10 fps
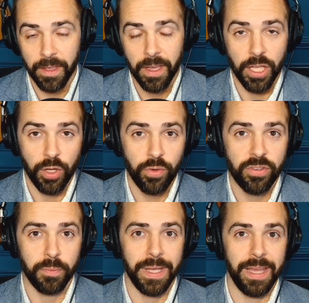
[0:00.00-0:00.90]
Used
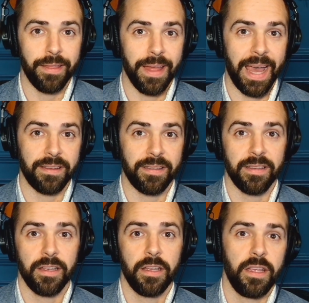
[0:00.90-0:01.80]
to be that
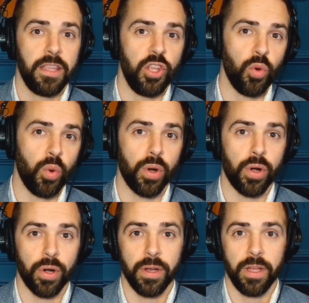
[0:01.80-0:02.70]

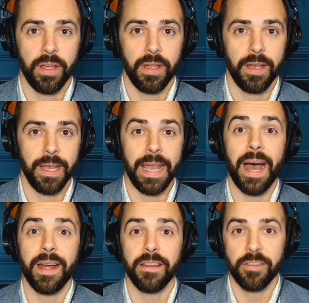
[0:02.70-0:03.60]
your
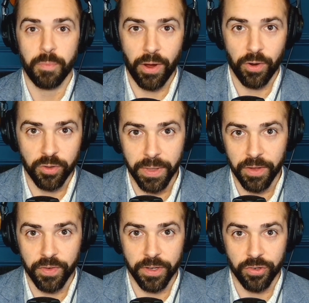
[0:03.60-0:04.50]
non-spouse
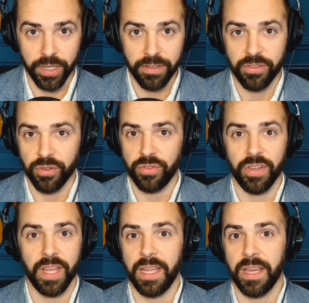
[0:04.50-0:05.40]
beneficiaries, so
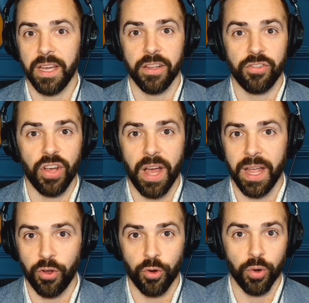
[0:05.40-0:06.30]
say a
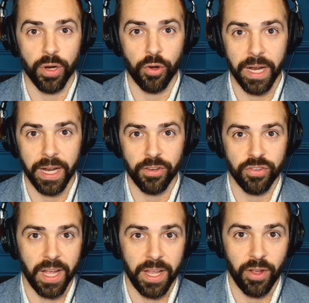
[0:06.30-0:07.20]
child or a
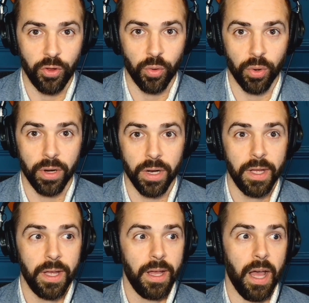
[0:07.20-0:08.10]
grandchild or
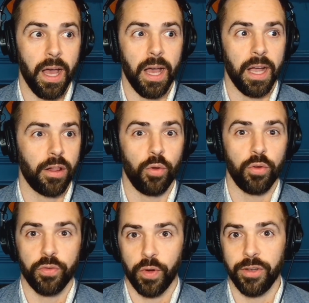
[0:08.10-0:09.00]
a
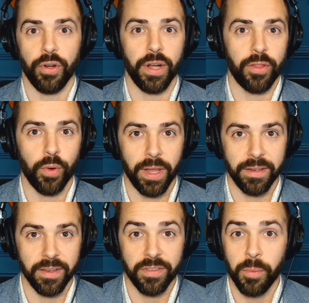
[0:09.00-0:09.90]
close friend or another
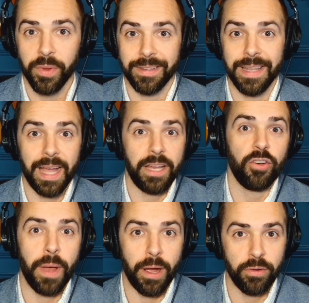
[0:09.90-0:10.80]
relative, someone that's not your
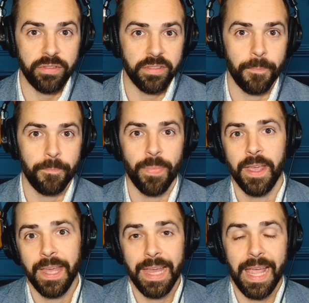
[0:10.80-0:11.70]
spouse,
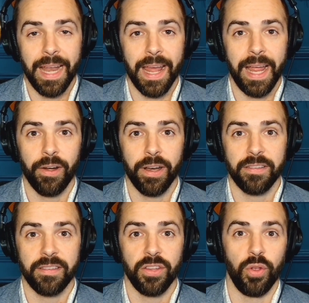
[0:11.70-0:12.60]

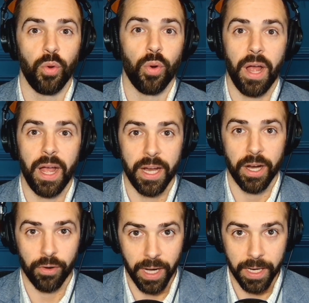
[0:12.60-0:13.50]
inherits your
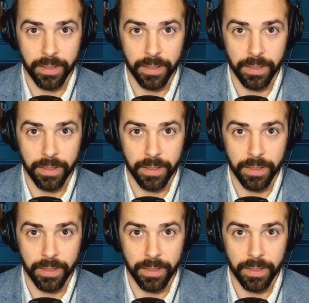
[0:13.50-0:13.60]
IRA.